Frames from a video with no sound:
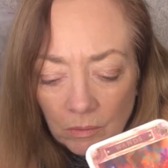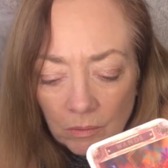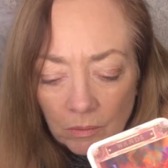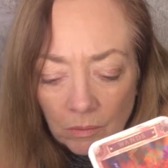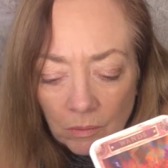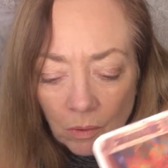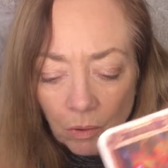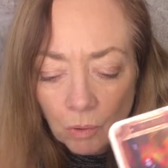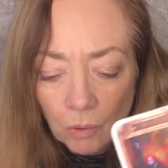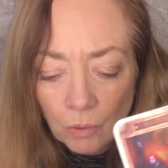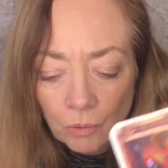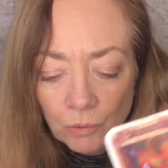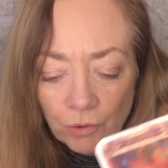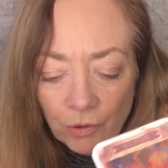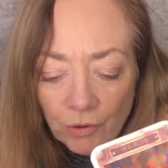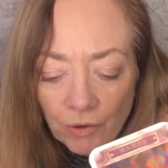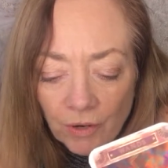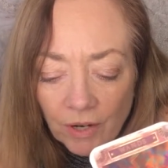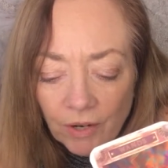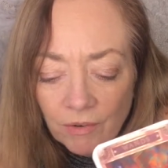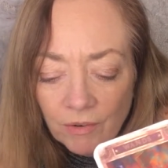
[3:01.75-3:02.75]
hold your
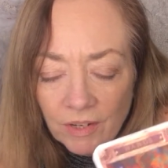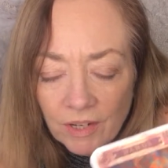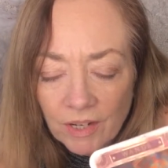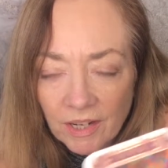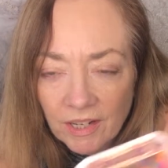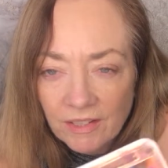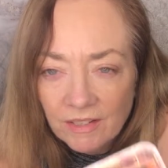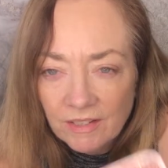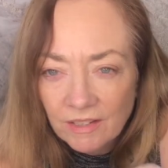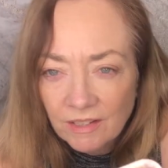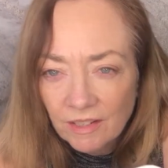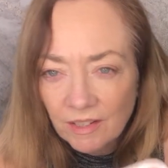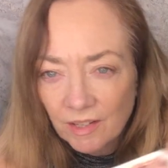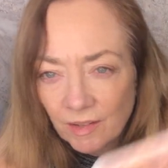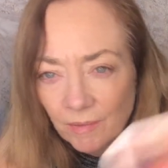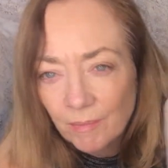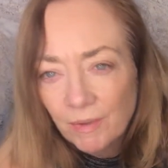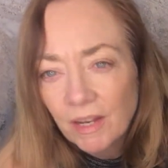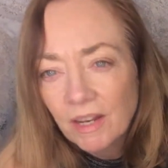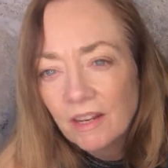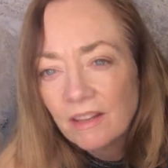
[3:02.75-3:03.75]
ground against it. Like
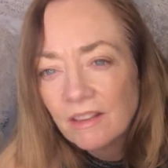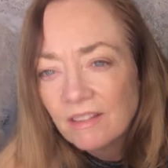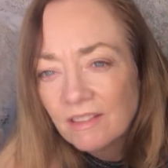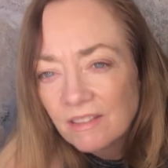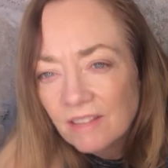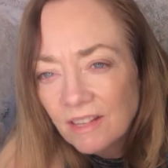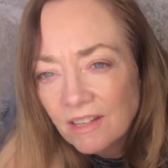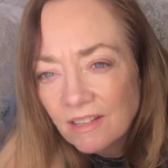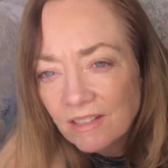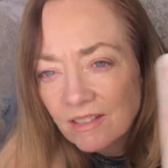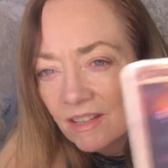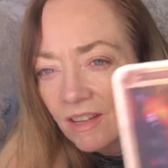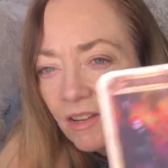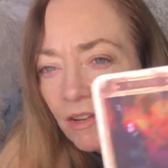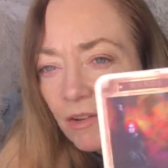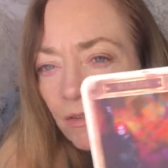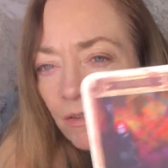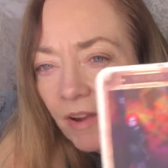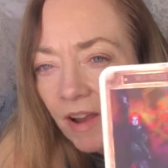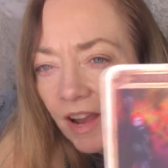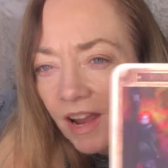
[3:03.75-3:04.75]
I'm getting the sense that
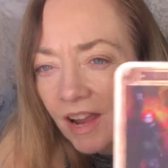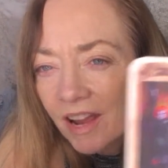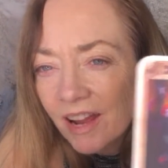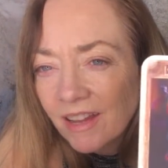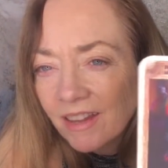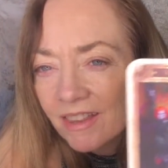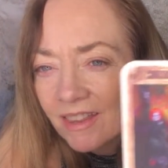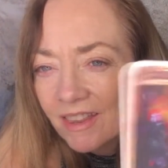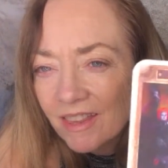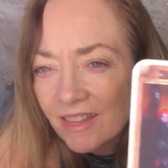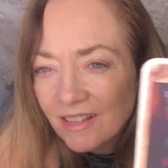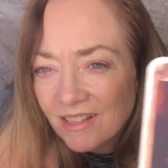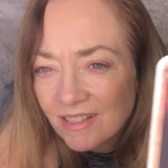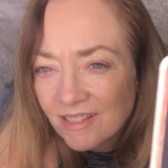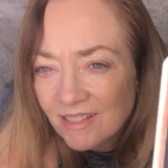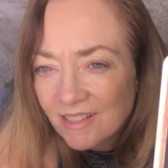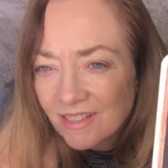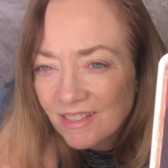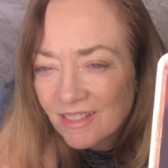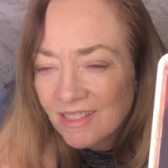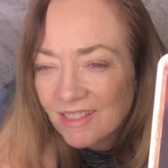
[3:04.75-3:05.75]
you've had
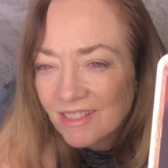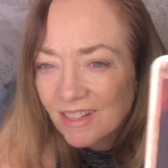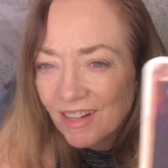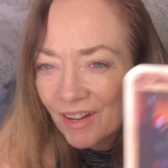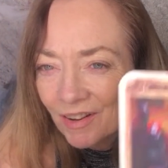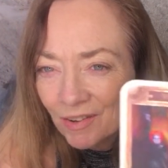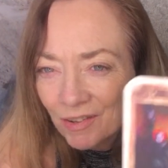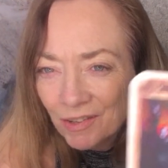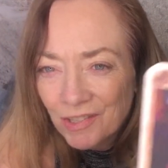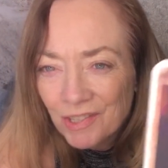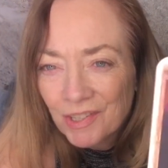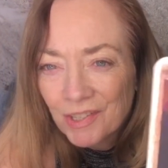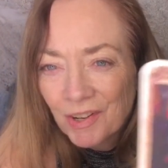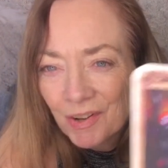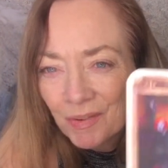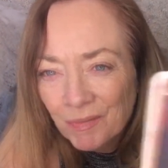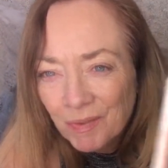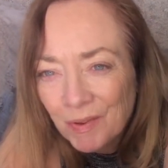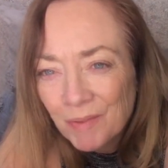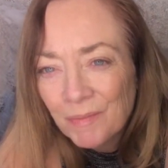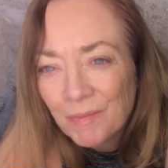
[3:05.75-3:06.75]
this energy
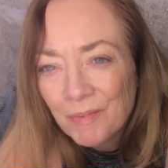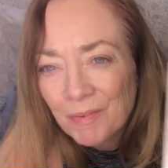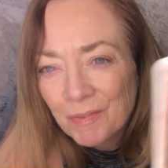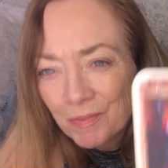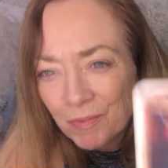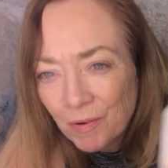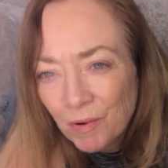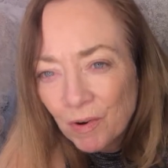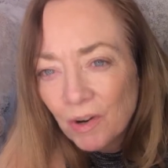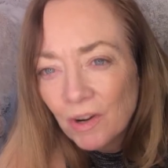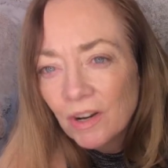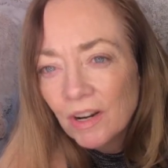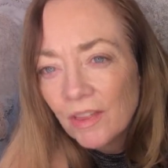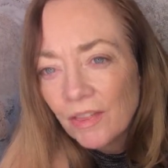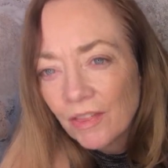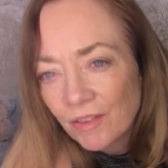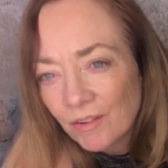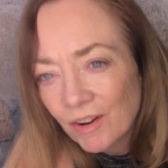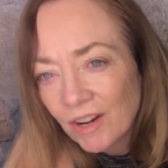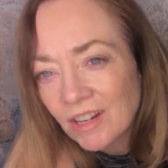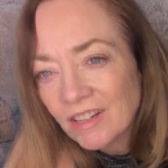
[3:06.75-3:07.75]
come in before and
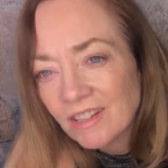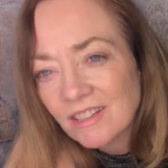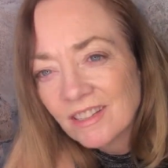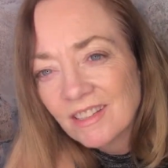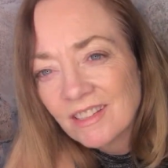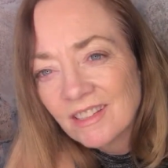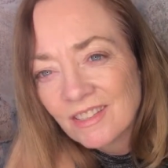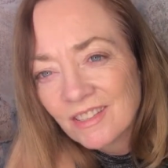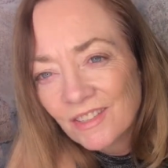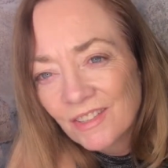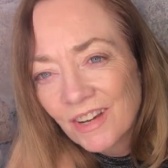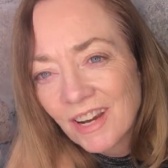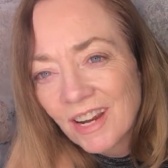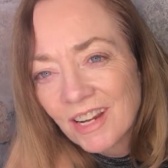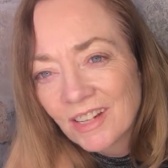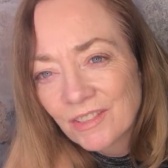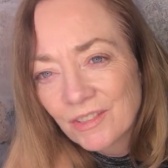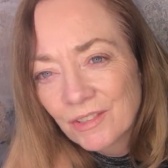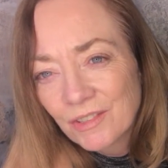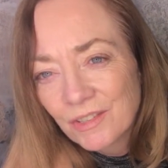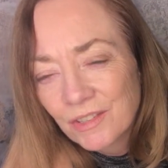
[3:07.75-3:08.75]
threaten to
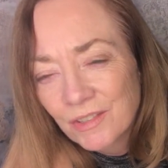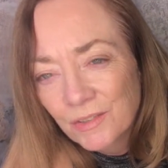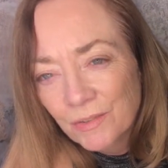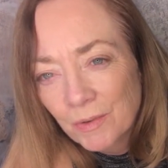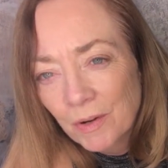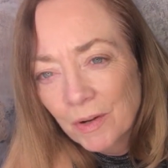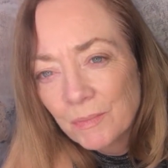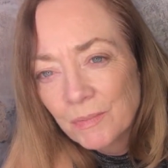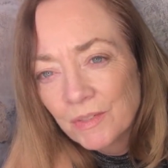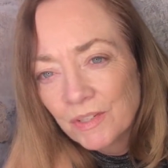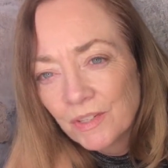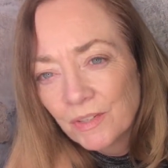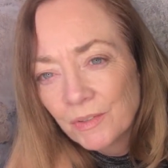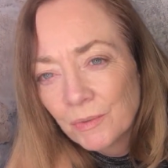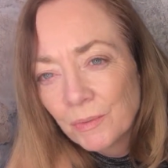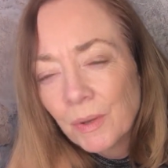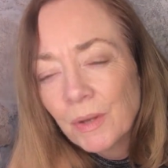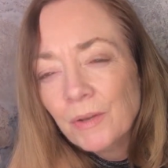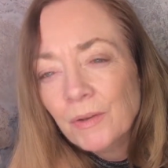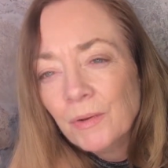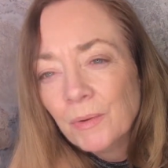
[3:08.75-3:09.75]
distract or disrupt you
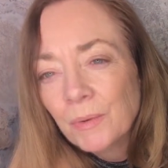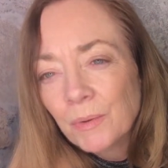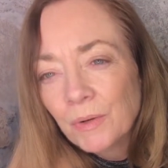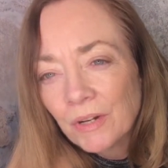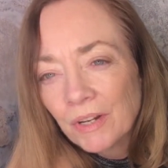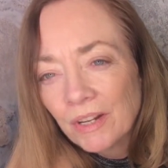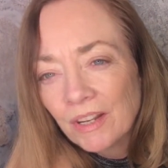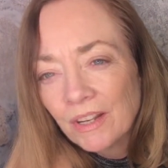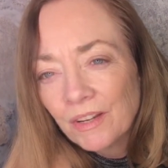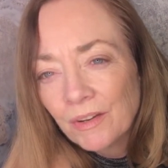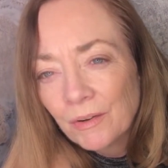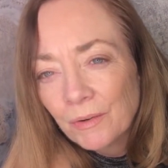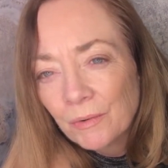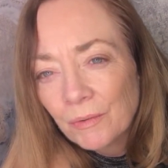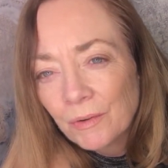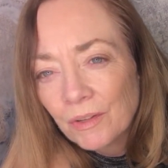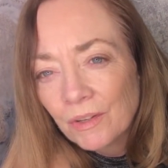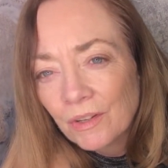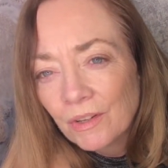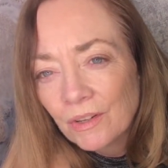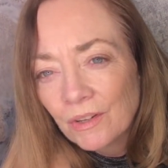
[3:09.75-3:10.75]
when you were in a
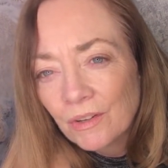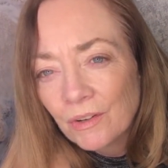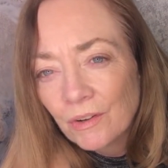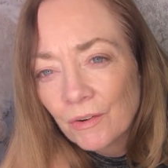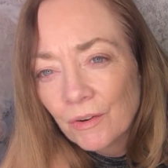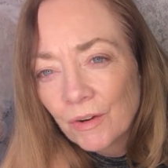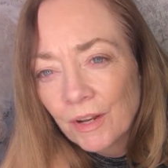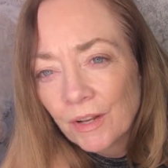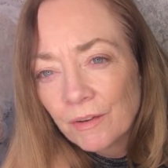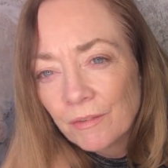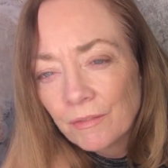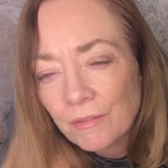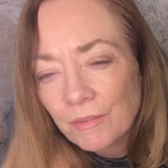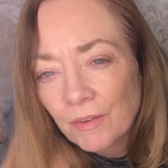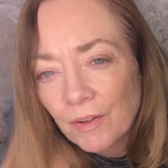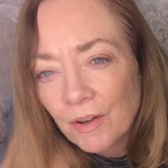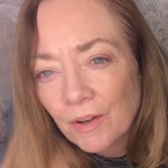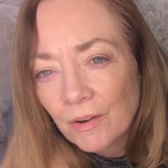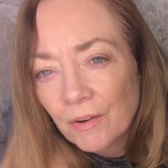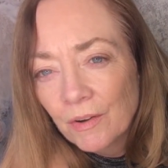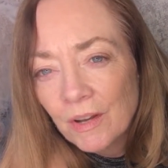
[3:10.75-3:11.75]
really good creative
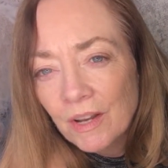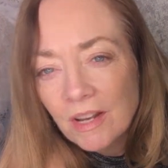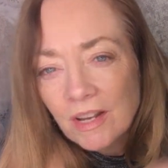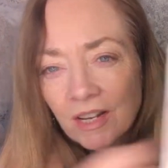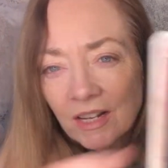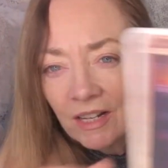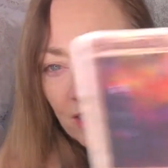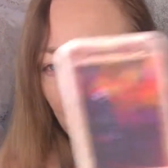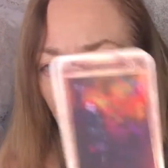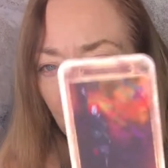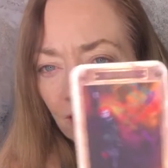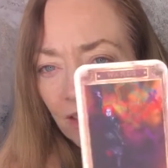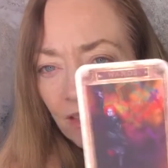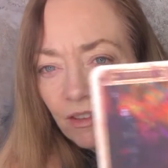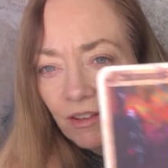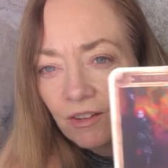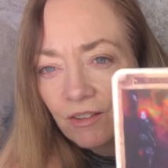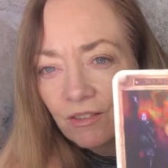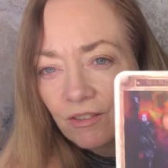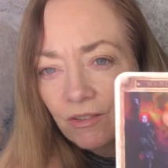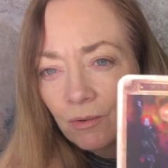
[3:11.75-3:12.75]
flow. It's like
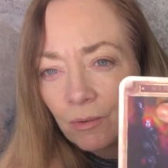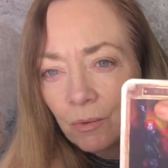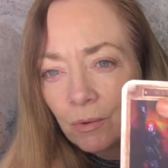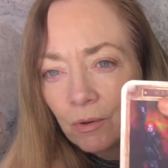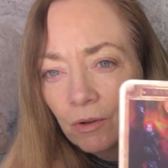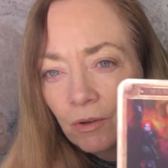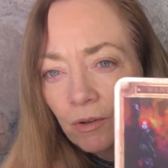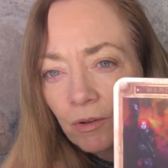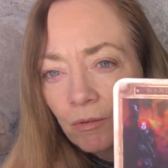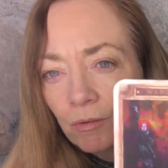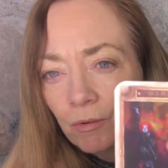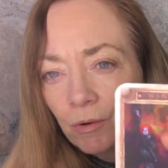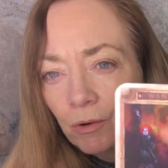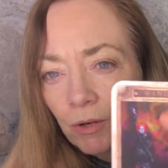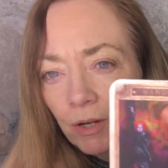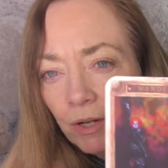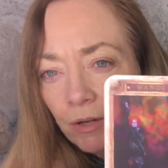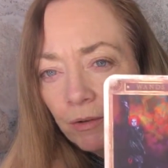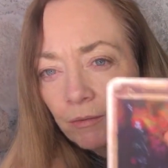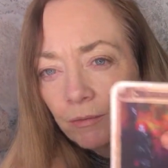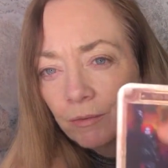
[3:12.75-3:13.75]
there's the world of
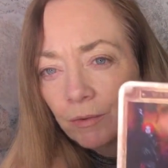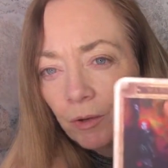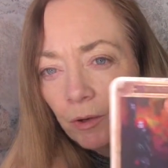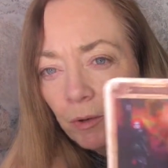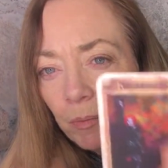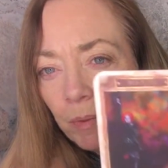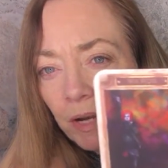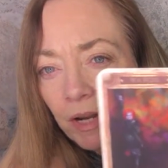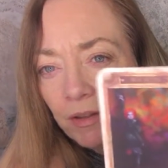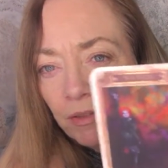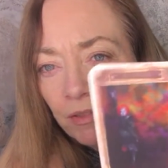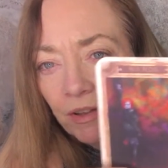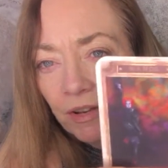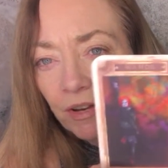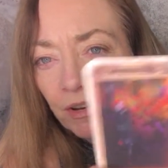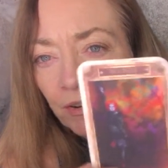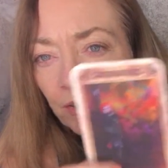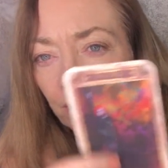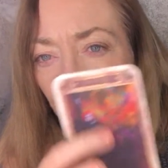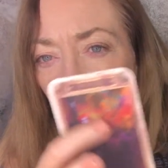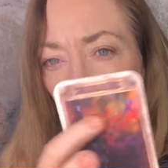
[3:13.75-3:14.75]
creative flow back there,
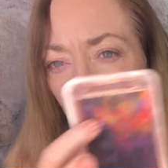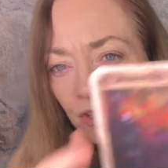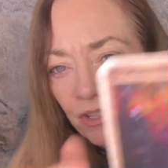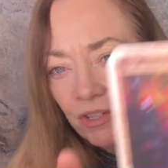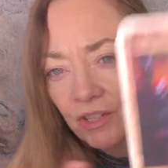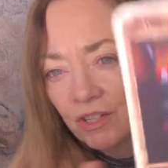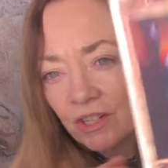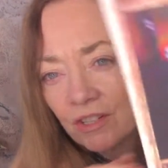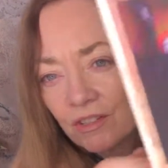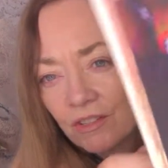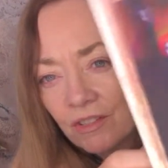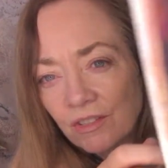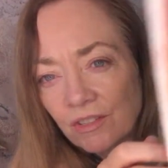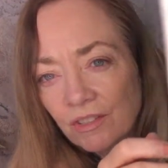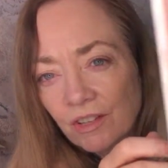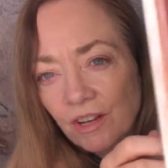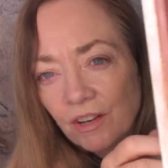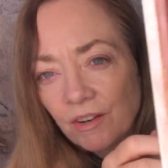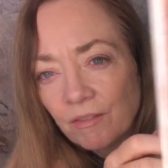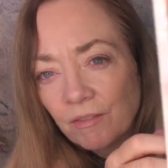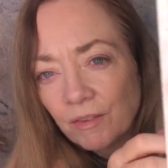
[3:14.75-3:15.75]
and there she is just
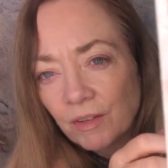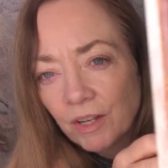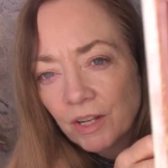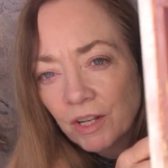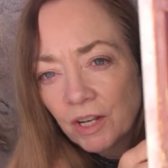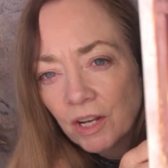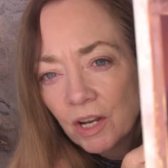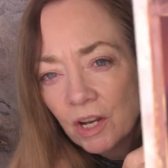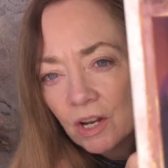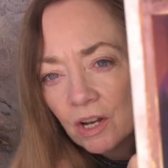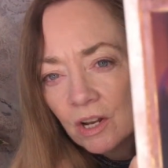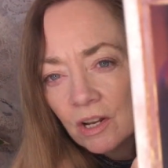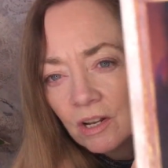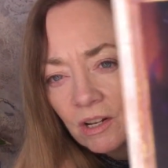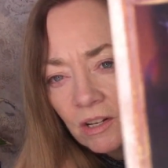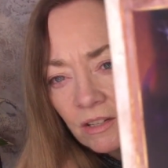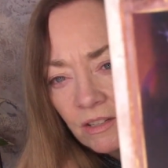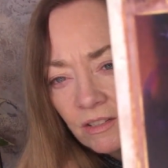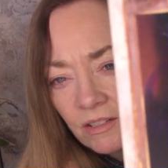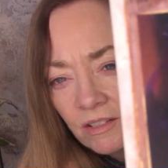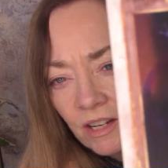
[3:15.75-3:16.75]
kind of like
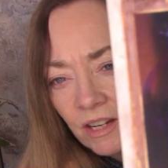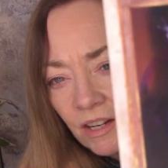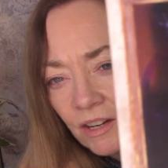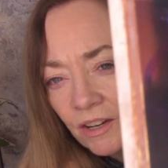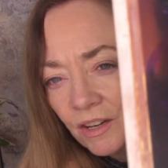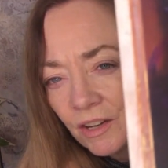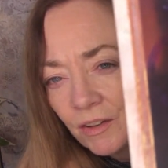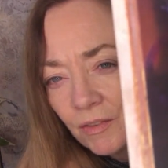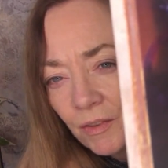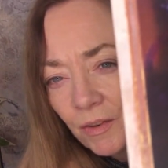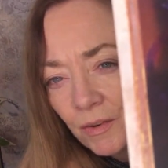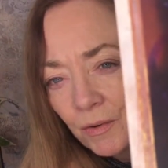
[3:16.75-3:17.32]
standing in the